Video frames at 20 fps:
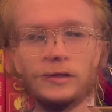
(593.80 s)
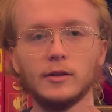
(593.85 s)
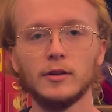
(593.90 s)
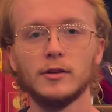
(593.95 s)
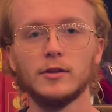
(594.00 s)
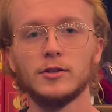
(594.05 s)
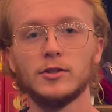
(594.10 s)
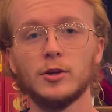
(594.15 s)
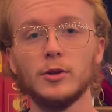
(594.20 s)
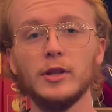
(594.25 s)

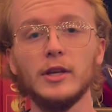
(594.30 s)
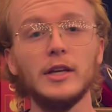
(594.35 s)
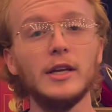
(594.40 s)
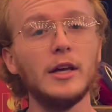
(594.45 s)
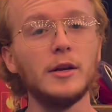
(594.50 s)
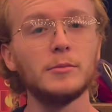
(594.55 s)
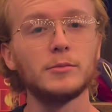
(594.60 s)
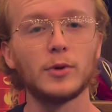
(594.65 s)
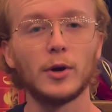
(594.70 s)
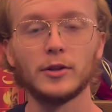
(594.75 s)
So the
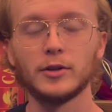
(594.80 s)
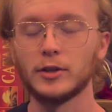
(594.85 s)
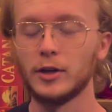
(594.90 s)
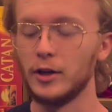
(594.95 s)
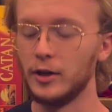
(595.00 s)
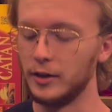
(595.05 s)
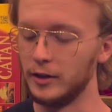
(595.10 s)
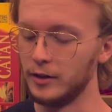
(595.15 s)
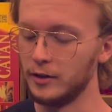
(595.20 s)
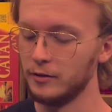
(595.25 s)
Yin
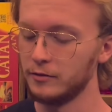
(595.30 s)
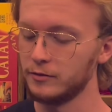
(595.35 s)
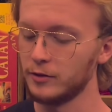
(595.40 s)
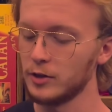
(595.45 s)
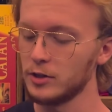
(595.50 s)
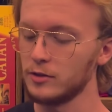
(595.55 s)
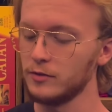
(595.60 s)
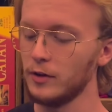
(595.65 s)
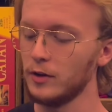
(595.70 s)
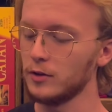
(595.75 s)
Brotherhood.
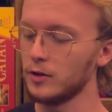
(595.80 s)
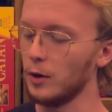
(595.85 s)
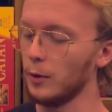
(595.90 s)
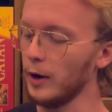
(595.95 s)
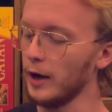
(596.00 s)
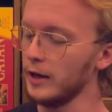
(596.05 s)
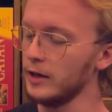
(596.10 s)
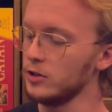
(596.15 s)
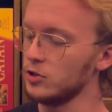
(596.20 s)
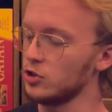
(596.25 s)
First of all, go
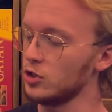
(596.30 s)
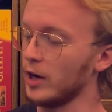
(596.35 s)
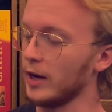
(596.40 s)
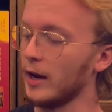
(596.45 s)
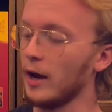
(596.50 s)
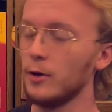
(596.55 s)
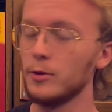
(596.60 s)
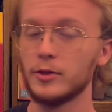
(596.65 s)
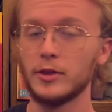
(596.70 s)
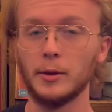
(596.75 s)
ahead and check
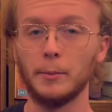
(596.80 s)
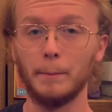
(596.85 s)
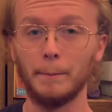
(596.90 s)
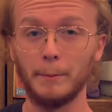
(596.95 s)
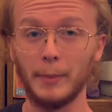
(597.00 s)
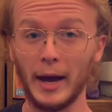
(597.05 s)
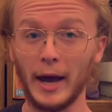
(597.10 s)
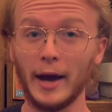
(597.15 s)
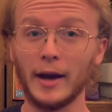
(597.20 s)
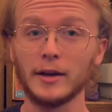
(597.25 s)
out the
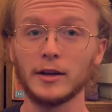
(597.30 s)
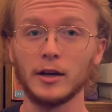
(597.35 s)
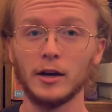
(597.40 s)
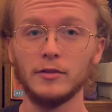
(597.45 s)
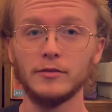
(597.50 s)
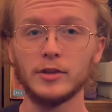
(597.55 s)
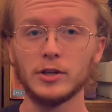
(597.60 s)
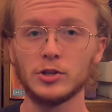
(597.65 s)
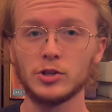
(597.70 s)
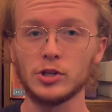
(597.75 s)
back
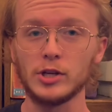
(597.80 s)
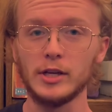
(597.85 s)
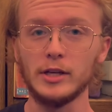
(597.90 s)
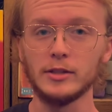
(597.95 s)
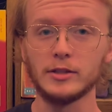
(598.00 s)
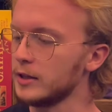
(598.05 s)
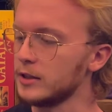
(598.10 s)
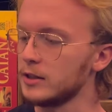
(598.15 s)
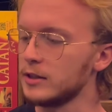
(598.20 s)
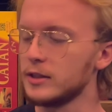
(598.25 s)
of the
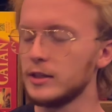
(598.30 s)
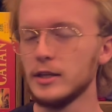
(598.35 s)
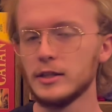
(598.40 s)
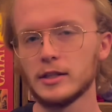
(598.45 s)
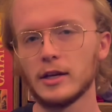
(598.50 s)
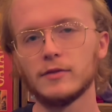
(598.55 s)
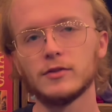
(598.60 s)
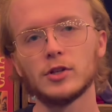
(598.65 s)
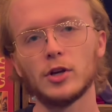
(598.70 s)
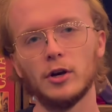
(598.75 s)
sheet. Since
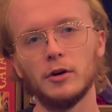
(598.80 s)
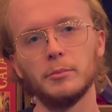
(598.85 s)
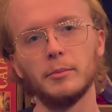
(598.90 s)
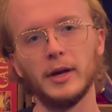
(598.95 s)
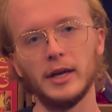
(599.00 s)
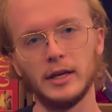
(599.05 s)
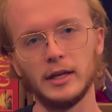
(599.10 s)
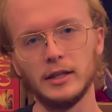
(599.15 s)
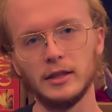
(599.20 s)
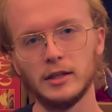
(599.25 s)
I've started
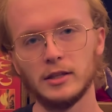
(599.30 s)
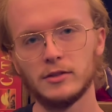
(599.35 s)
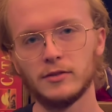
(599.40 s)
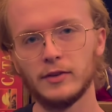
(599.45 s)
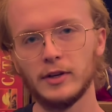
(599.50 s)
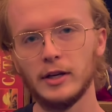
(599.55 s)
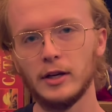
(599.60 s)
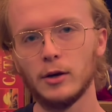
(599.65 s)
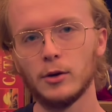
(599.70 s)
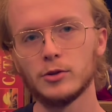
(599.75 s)
making these
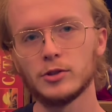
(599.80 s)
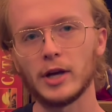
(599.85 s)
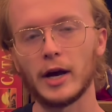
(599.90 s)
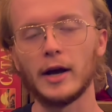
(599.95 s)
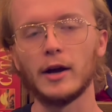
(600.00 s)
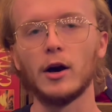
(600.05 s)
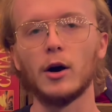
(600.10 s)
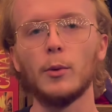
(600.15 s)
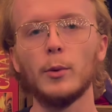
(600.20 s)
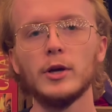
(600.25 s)
videos, I
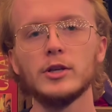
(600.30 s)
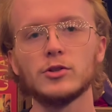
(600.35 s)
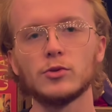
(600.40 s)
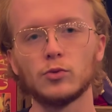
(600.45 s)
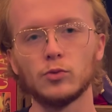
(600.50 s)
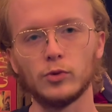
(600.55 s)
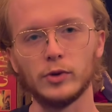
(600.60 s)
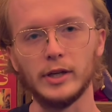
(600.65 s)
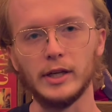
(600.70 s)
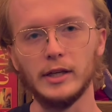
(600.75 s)
always
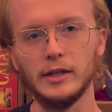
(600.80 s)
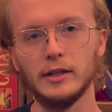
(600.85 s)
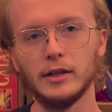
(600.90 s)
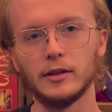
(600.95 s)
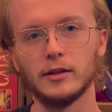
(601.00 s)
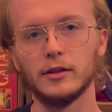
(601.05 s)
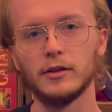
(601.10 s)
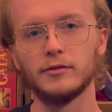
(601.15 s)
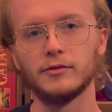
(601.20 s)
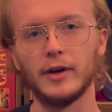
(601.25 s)
read
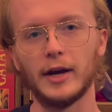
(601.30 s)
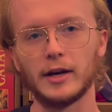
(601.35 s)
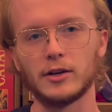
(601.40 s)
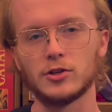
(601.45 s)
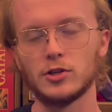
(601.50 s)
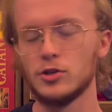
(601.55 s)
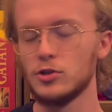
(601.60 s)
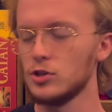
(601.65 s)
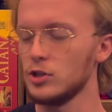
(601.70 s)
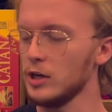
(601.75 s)
the
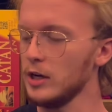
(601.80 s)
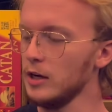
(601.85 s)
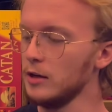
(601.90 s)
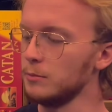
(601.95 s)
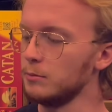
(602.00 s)
faction sheet